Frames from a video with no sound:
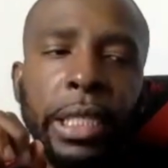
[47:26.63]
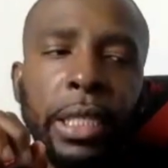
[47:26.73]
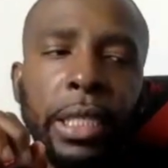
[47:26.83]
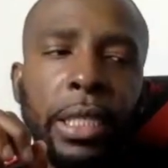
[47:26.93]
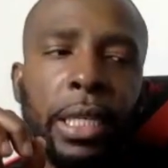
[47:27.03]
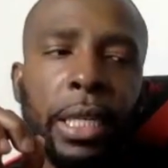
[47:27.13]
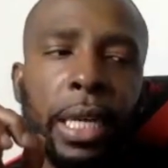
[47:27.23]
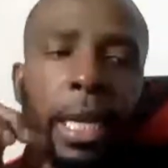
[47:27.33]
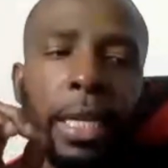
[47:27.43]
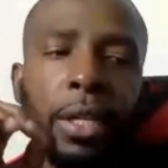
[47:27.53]

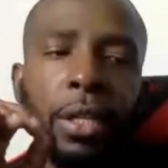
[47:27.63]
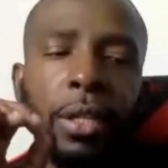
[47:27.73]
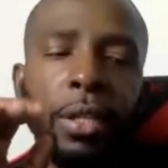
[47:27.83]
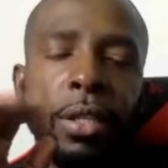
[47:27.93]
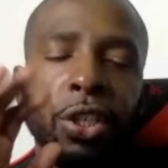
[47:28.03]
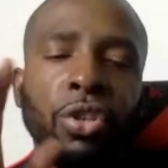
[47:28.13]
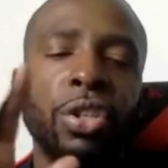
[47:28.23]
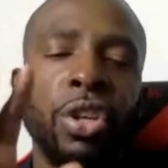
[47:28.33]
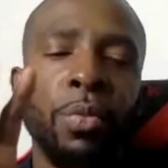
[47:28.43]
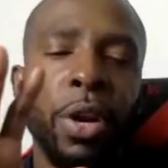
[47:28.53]
because the
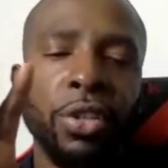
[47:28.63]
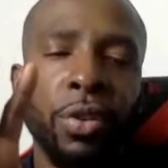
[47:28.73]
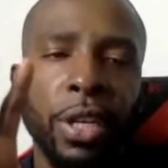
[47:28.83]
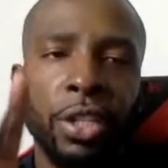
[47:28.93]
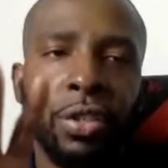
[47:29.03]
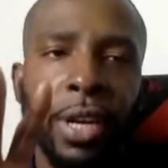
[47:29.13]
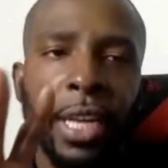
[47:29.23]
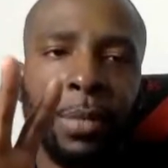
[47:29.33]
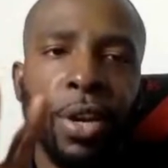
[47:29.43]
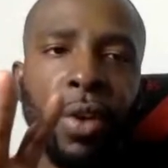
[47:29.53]
short-term rental industry has
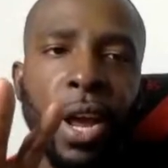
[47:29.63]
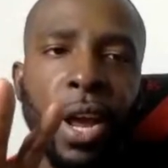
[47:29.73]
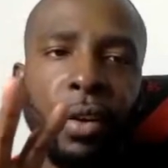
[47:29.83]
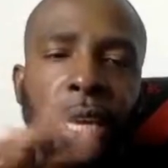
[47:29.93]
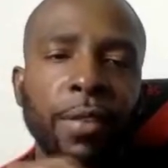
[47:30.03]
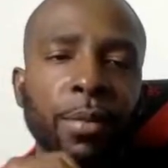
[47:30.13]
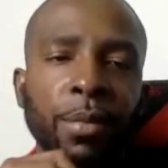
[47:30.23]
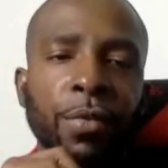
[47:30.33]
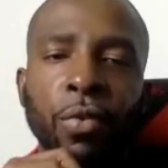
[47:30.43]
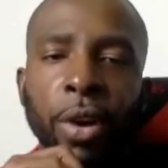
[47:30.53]
been around even
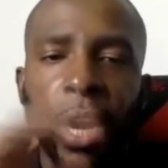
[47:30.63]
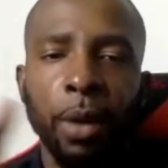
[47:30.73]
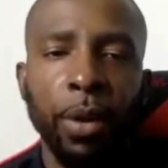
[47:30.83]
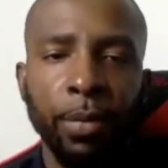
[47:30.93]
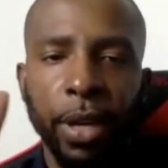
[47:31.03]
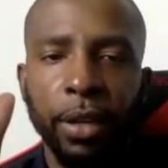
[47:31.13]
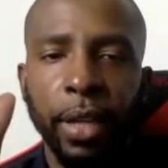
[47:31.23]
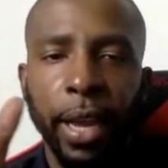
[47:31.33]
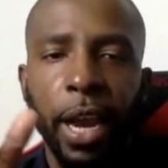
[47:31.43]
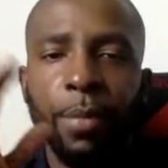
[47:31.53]
before Airbnb.
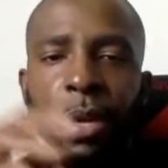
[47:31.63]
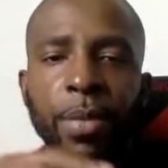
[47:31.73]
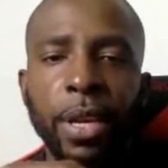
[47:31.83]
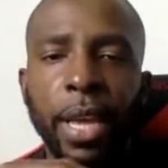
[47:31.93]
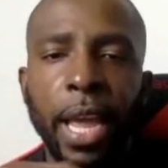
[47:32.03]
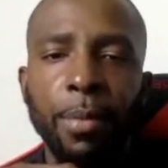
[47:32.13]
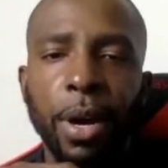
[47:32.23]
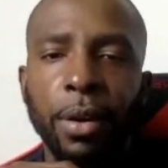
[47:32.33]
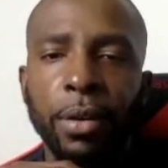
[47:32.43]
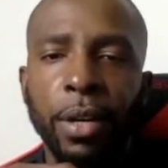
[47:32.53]
Like, Airbnb came
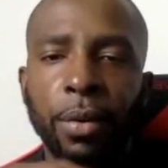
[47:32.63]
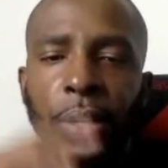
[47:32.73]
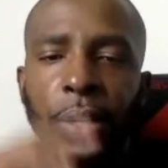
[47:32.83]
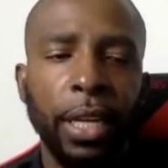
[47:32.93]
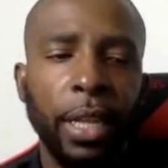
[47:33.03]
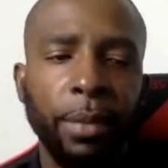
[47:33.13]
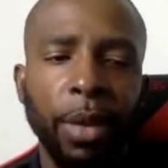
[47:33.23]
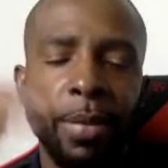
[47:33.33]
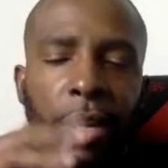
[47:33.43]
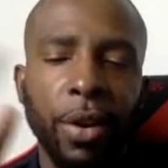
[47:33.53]
out, I want to say like
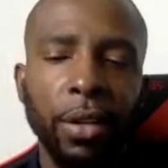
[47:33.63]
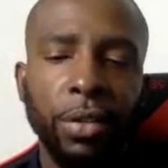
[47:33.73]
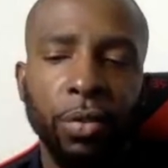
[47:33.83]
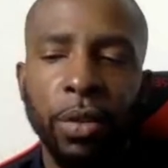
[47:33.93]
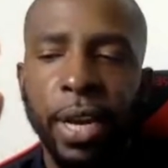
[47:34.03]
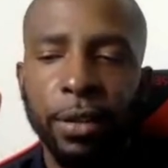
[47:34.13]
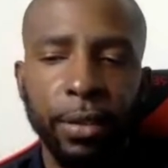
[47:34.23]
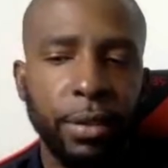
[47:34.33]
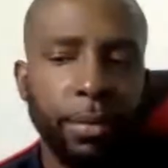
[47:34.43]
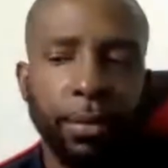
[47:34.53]
maybe like around
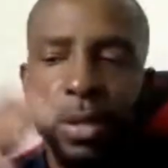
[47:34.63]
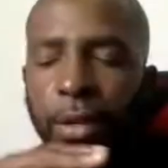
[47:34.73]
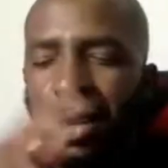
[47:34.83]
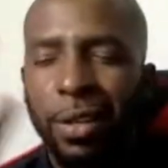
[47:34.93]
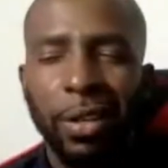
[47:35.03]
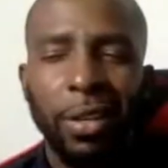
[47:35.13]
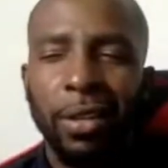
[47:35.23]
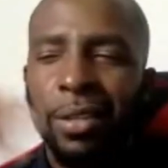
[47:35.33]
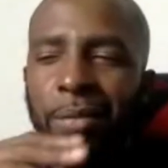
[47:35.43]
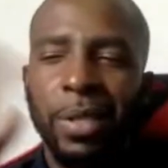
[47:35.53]

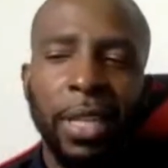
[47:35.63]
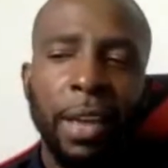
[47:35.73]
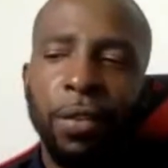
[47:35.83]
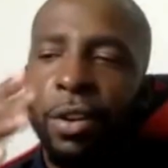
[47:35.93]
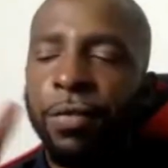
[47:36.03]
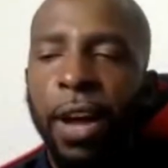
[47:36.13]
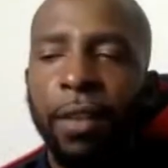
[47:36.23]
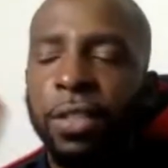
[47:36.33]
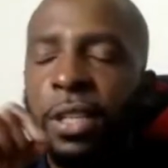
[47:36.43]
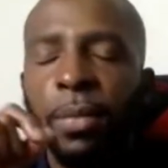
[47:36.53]
2007 or
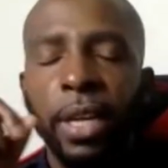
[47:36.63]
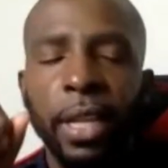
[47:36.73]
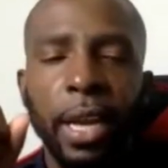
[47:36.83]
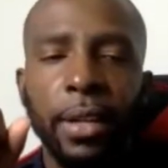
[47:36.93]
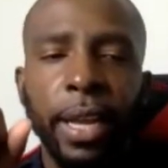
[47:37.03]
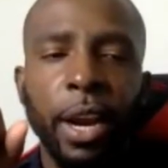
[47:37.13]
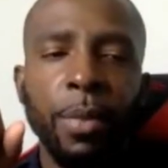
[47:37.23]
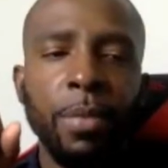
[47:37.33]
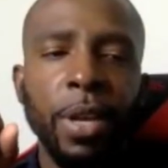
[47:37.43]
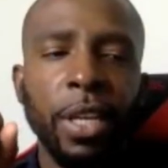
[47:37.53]
5 or something like that.
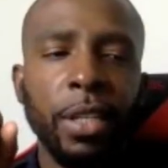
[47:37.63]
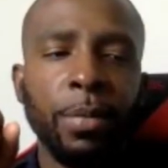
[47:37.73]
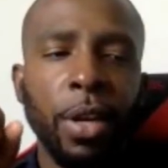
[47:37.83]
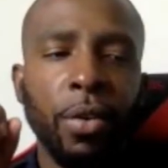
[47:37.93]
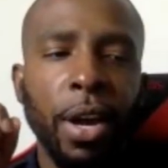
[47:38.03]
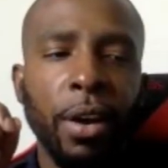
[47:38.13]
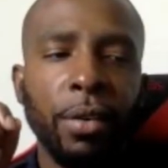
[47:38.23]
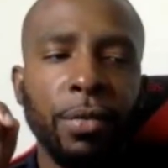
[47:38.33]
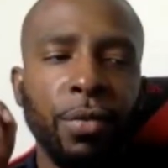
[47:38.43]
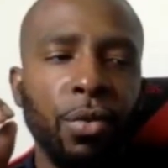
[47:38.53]
Airbnb has been
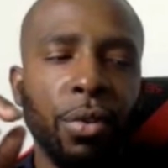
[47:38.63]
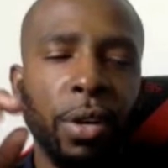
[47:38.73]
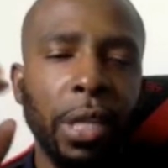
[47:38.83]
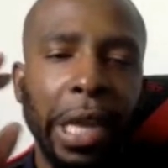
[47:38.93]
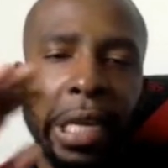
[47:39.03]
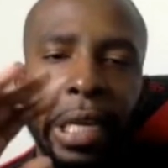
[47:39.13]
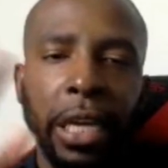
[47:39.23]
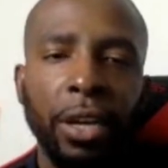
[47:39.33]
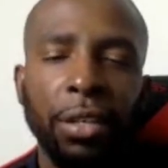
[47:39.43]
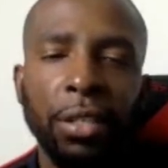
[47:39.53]
around for like
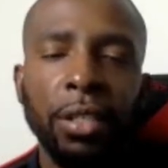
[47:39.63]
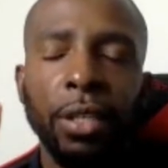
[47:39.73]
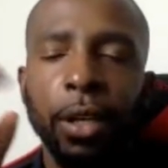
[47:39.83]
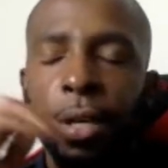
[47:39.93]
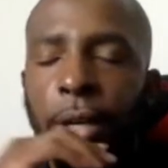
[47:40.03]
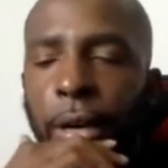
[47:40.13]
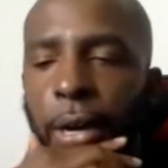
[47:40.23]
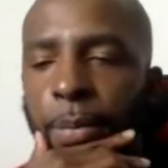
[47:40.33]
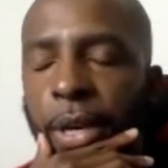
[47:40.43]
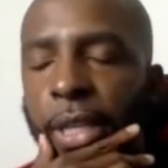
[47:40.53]
years,
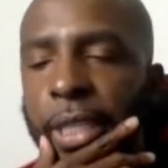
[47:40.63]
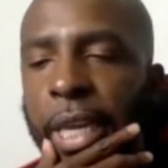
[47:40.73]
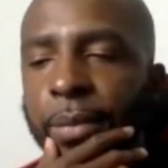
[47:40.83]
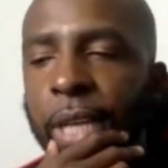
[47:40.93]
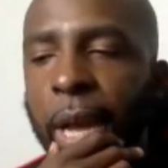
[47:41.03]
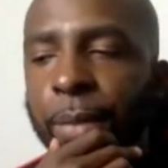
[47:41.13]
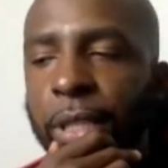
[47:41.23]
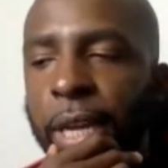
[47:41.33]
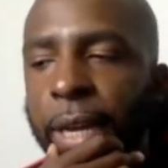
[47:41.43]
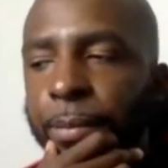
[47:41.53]
but at the same time,
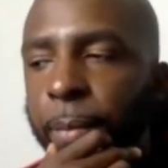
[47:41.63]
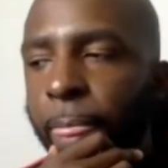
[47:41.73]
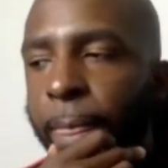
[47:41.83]
it's like